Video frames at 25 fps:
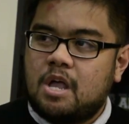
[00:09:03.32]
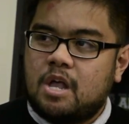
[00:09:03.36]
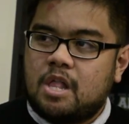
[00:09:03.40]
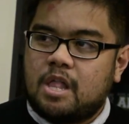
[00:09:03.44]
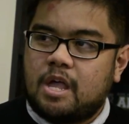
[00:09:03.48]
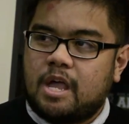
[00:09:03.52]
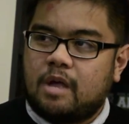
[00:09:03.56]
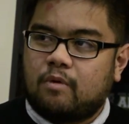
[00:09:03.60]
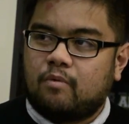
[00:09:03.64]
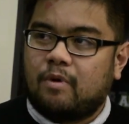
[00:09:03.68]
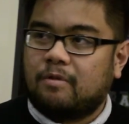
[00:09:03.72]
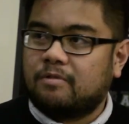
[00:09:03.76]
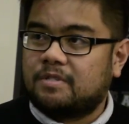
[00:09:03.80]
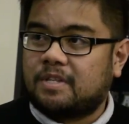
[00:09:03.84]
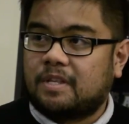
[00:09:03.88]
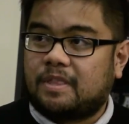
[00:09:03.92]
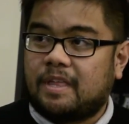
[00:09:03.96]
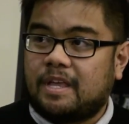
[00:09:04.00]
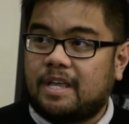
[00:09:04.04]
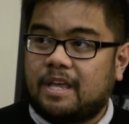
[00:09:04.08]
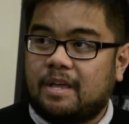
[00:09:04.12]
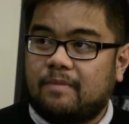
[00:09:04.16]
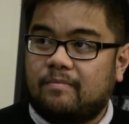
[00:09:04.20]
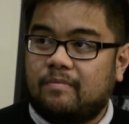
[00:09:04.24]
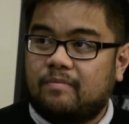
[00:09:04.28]
was the
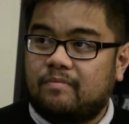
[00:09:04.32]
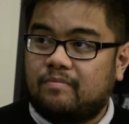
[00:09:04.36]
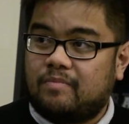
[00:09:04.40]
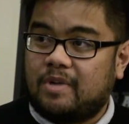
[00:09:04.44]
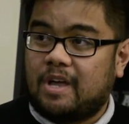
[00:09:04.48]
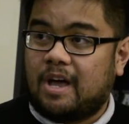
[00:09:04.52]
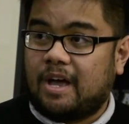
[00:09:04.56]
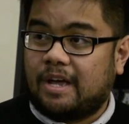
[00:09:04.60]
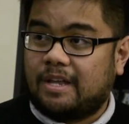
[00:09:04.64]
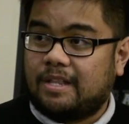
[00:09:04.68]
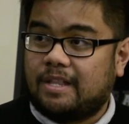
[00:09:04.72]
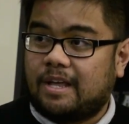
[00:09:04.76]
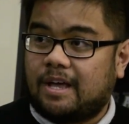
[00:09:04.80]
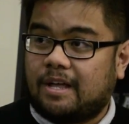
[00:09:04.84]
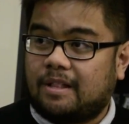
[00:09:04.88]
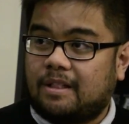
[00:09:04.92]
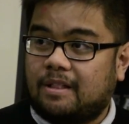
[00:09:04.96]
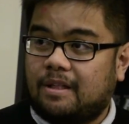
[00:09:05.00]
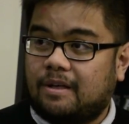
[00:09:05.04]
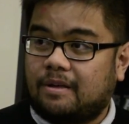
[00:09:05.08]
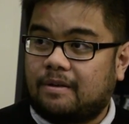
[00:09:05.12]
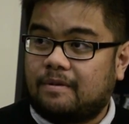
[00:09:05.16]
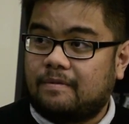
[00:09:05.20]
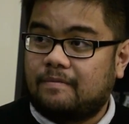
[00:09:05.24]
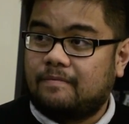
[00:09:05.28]
thinking behind that?
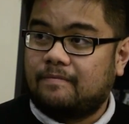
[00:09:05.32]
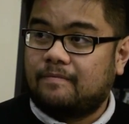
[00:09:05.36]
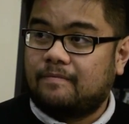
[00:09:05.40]
Like,